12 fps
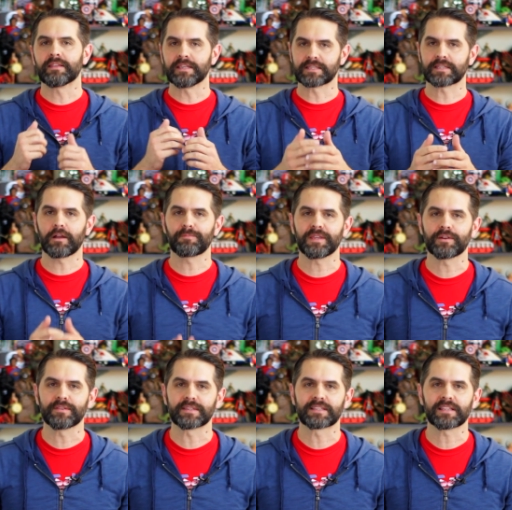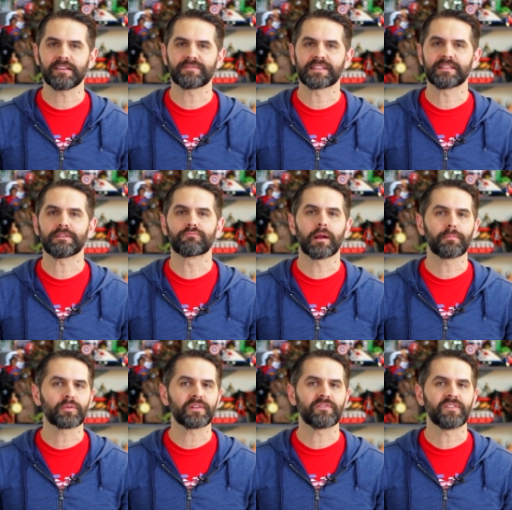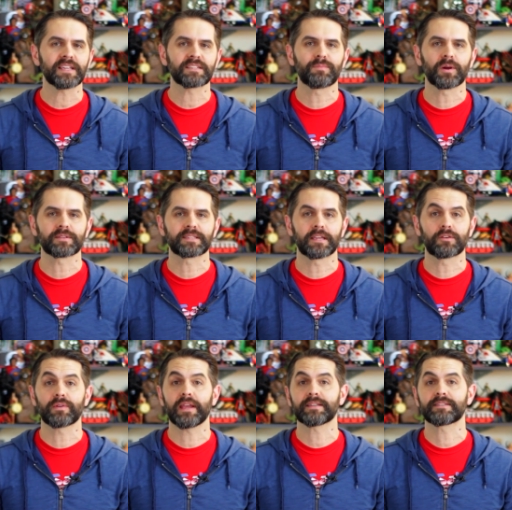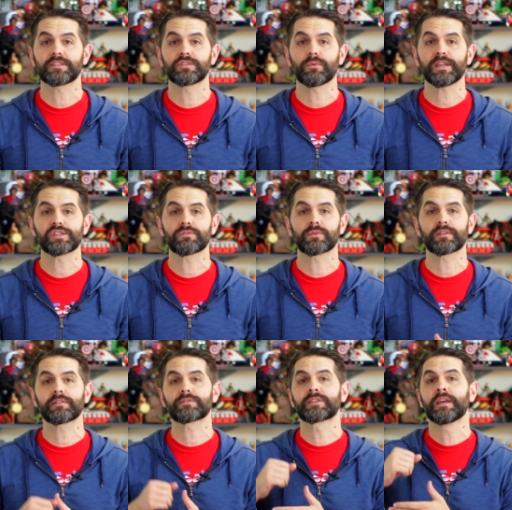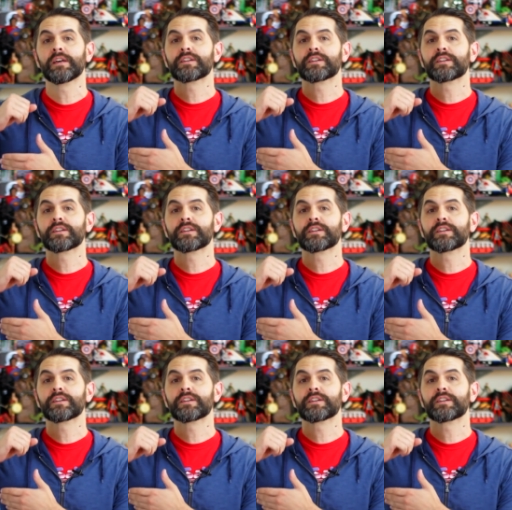The sculpting on the sleeves and the rubbery vest parts can create a situation where there's